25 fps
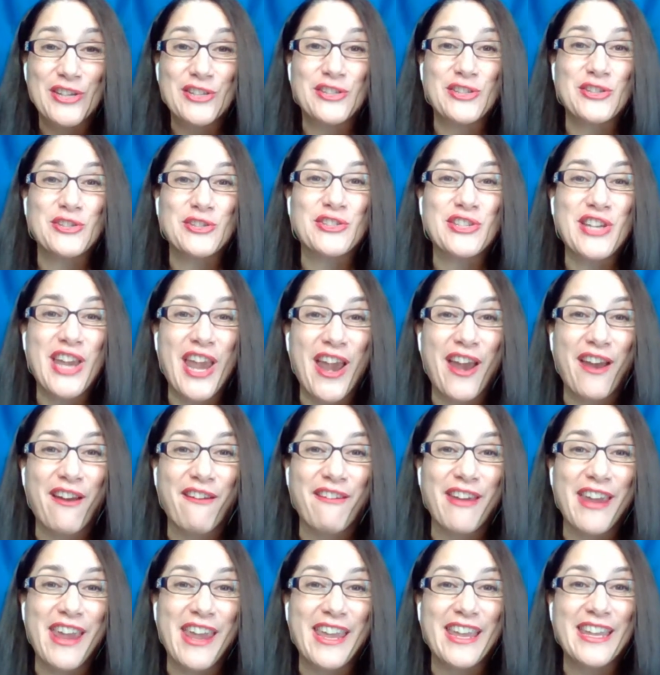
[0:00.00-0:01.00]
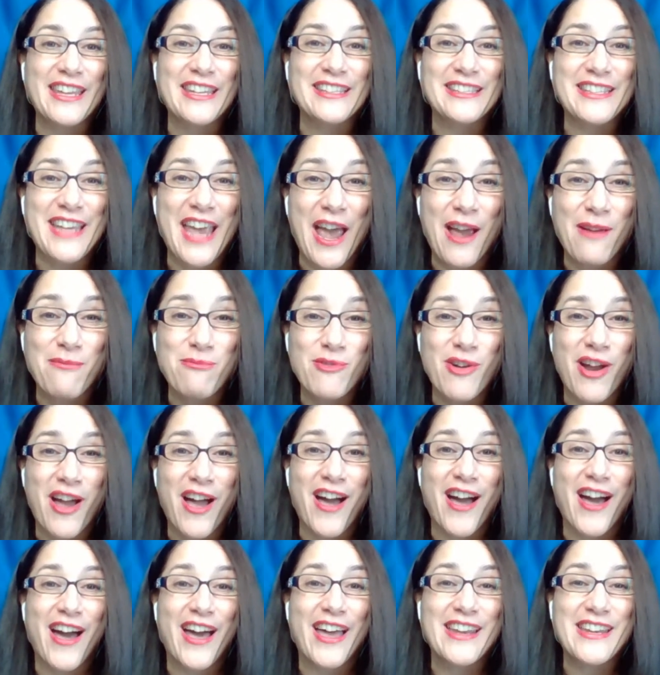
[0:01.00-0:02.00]
to Sherry,
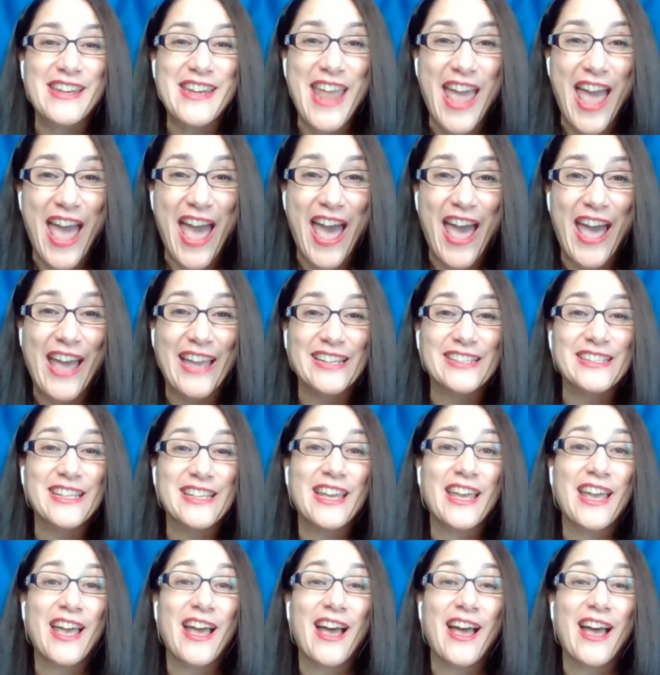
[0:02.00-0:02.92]
Deborah, Annette,